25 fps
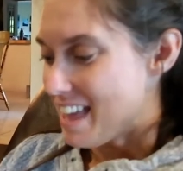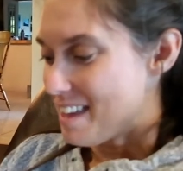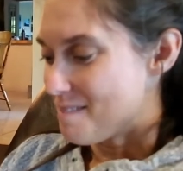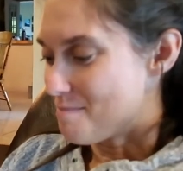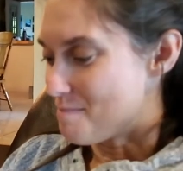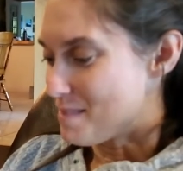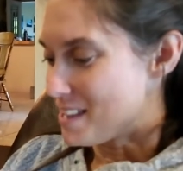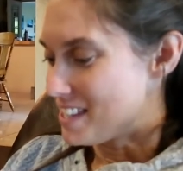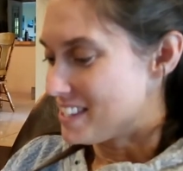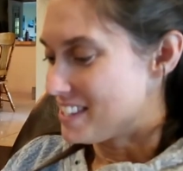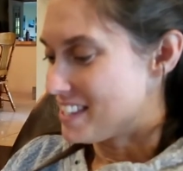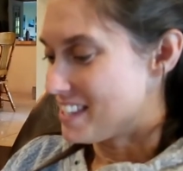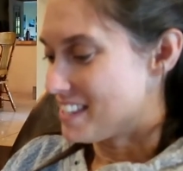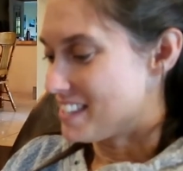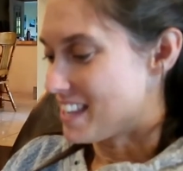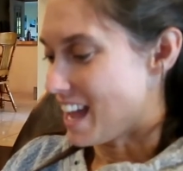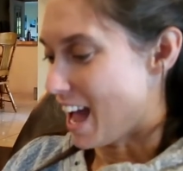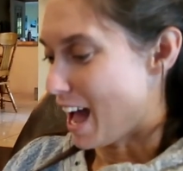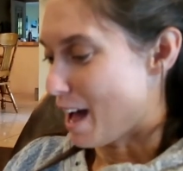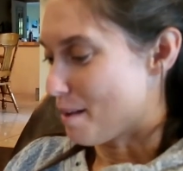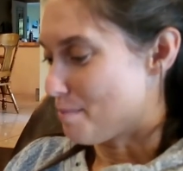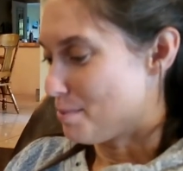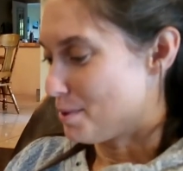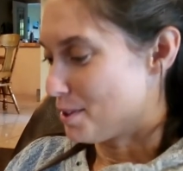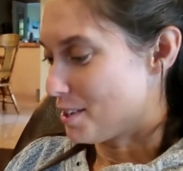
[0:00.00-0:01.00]
Mrs.
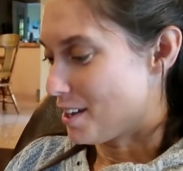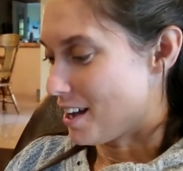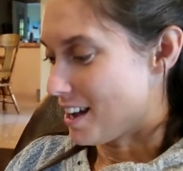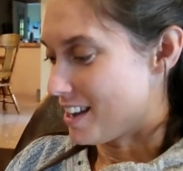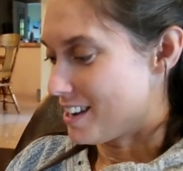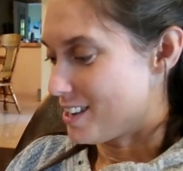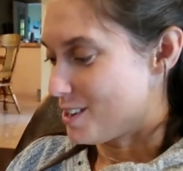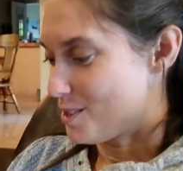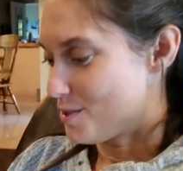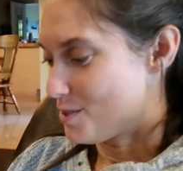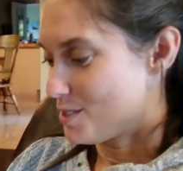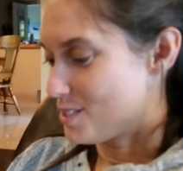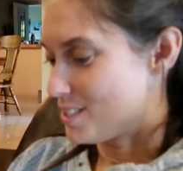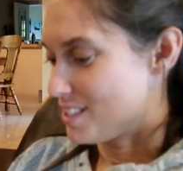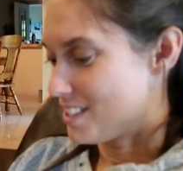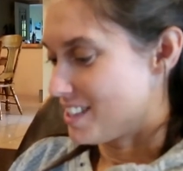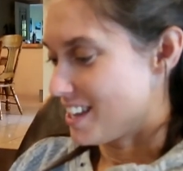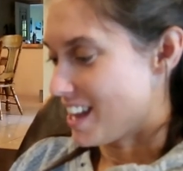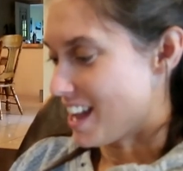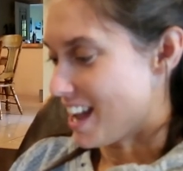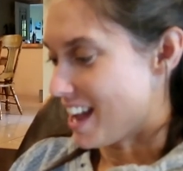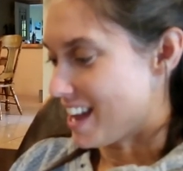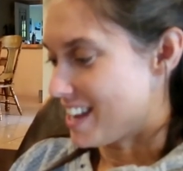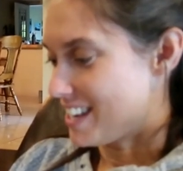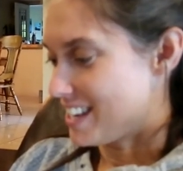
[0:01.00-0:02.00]
Apple got used to
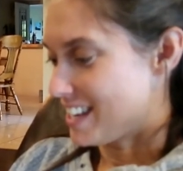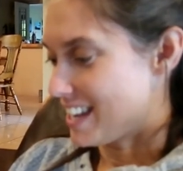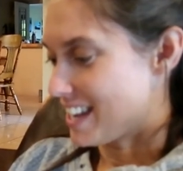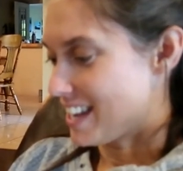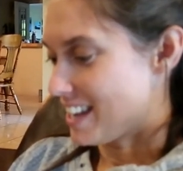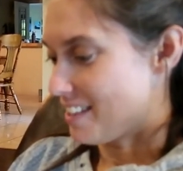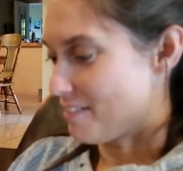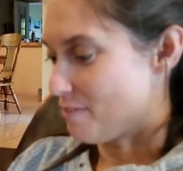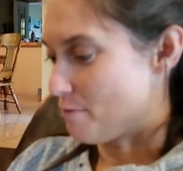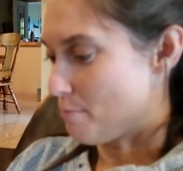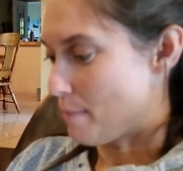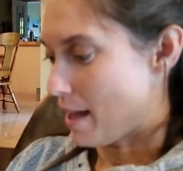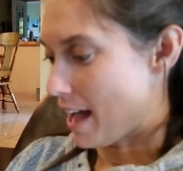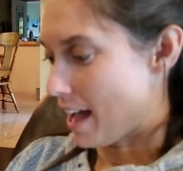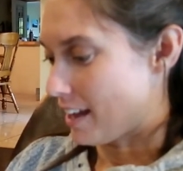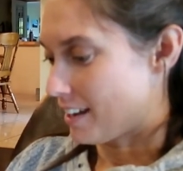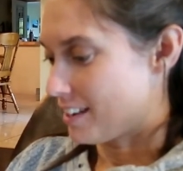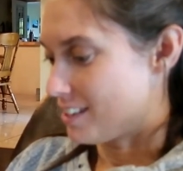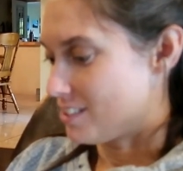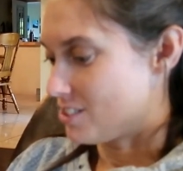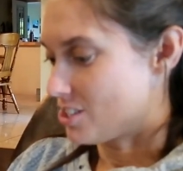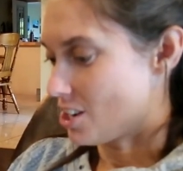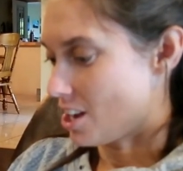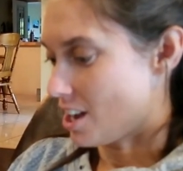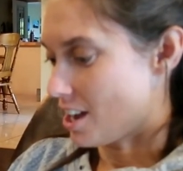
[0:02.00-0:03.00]
the idea of
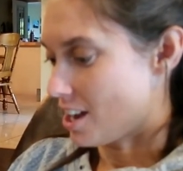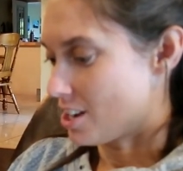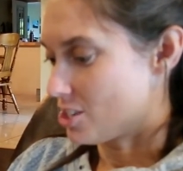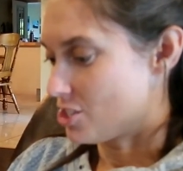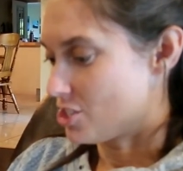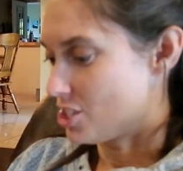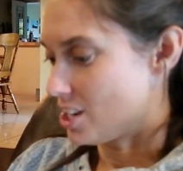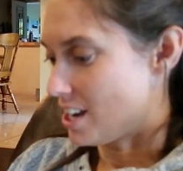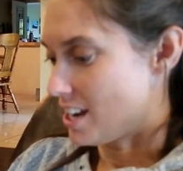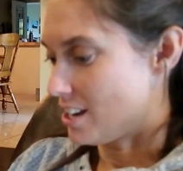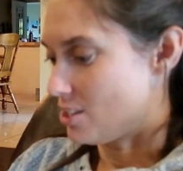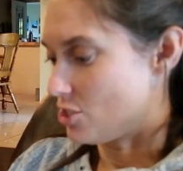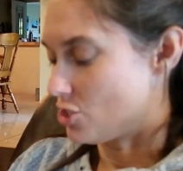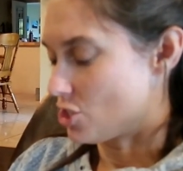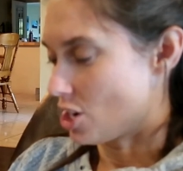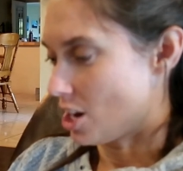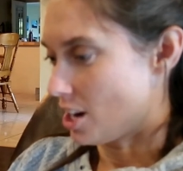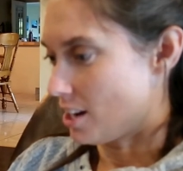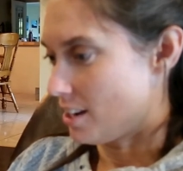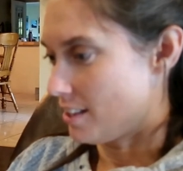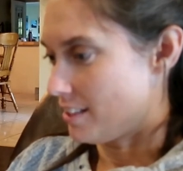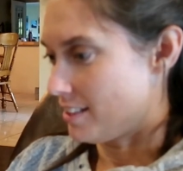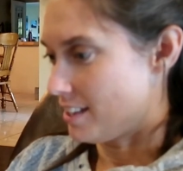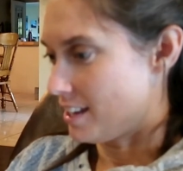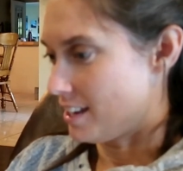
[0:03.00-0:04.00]
Macintosh and
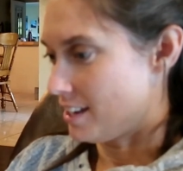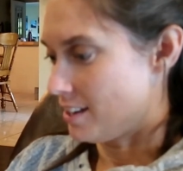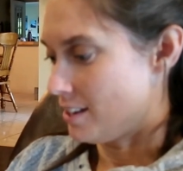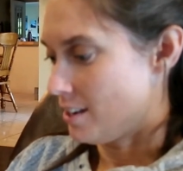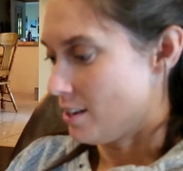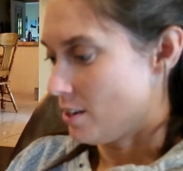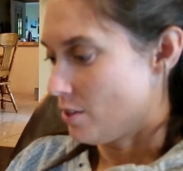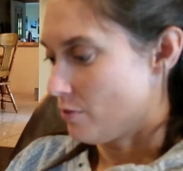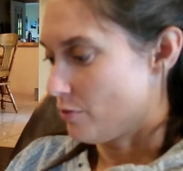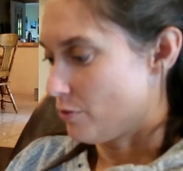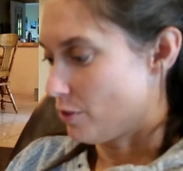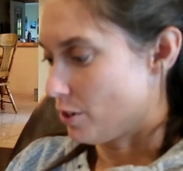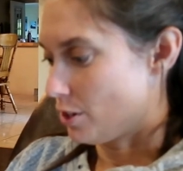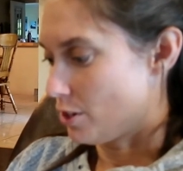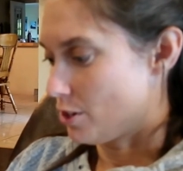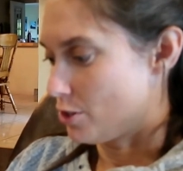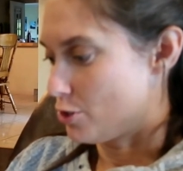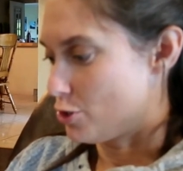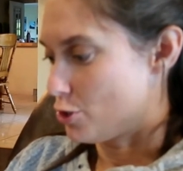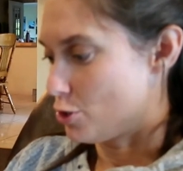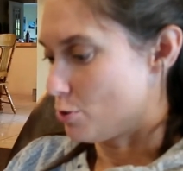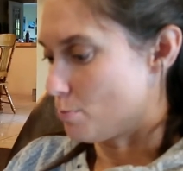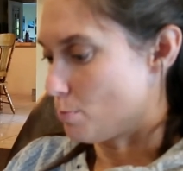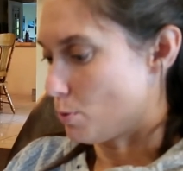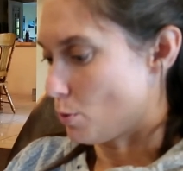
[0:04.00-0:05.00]
Jonathan for her
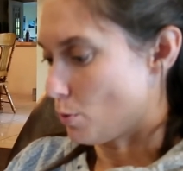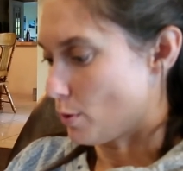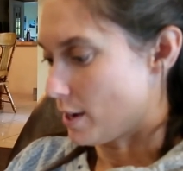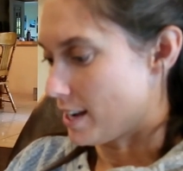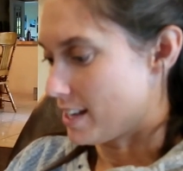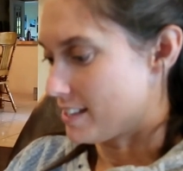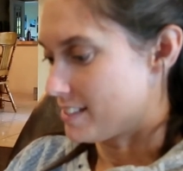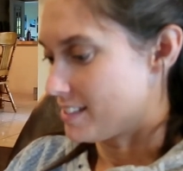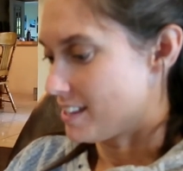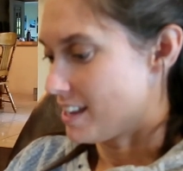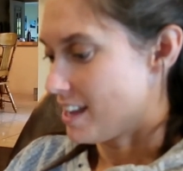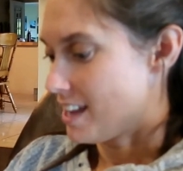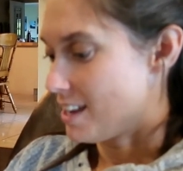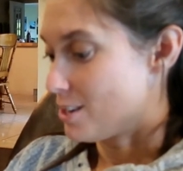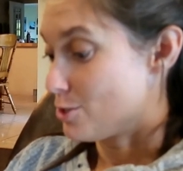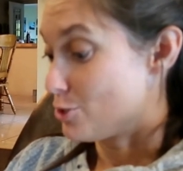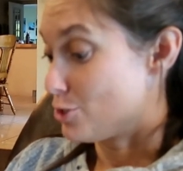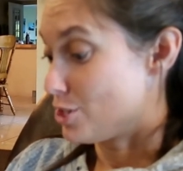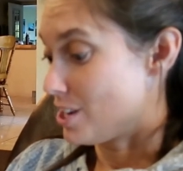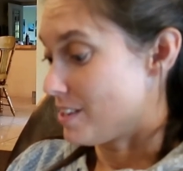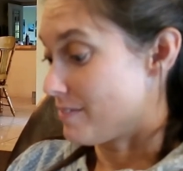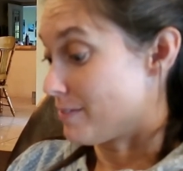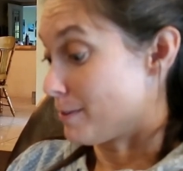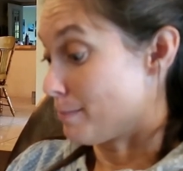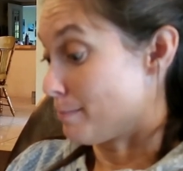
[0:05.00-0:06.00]
two boys.
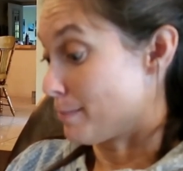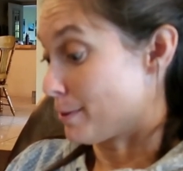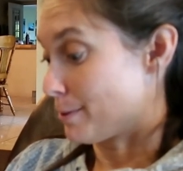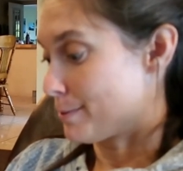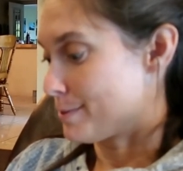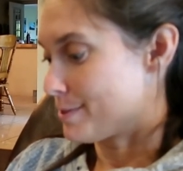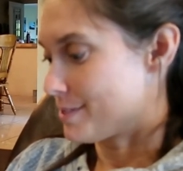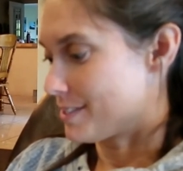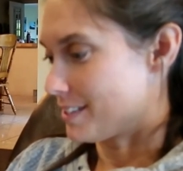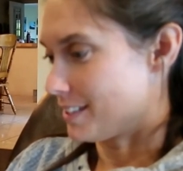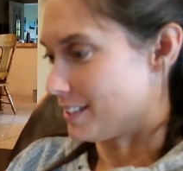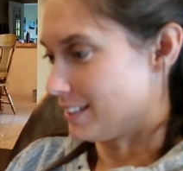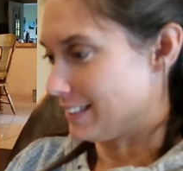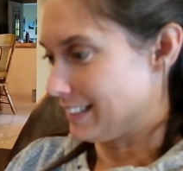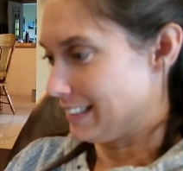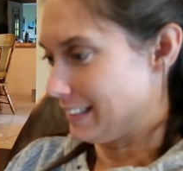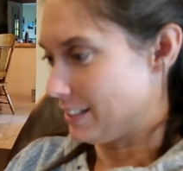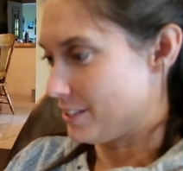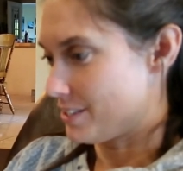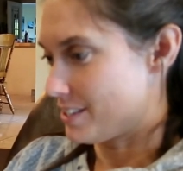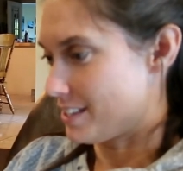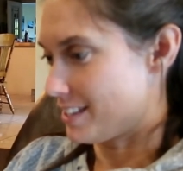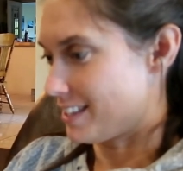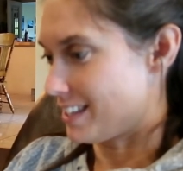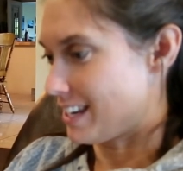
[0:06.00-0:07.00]
She even boasted a little
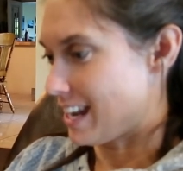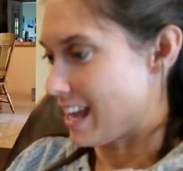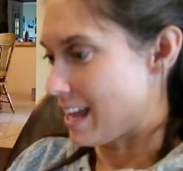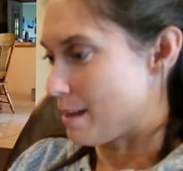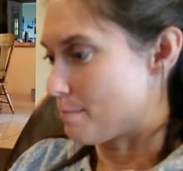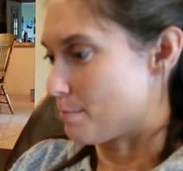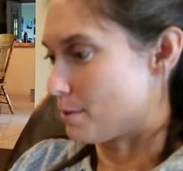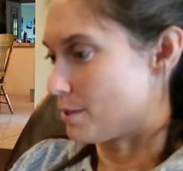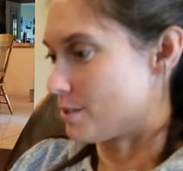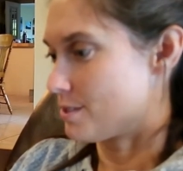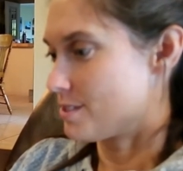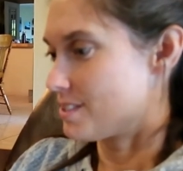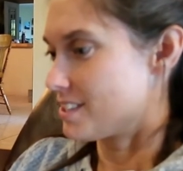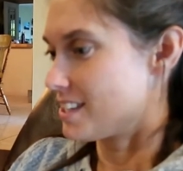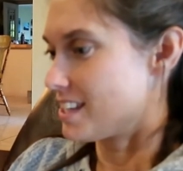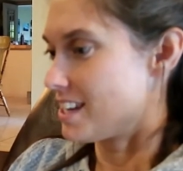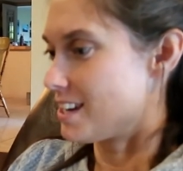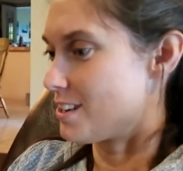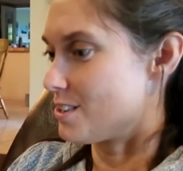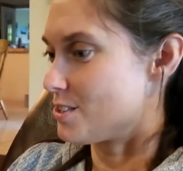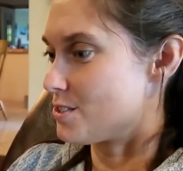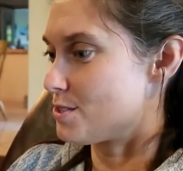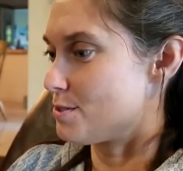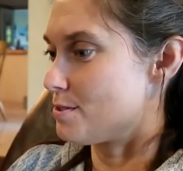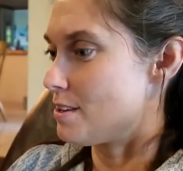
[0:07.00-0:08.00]
to the neighbors.
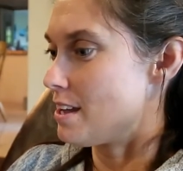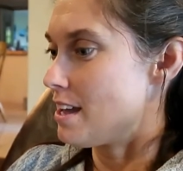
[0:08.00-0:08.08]
Here's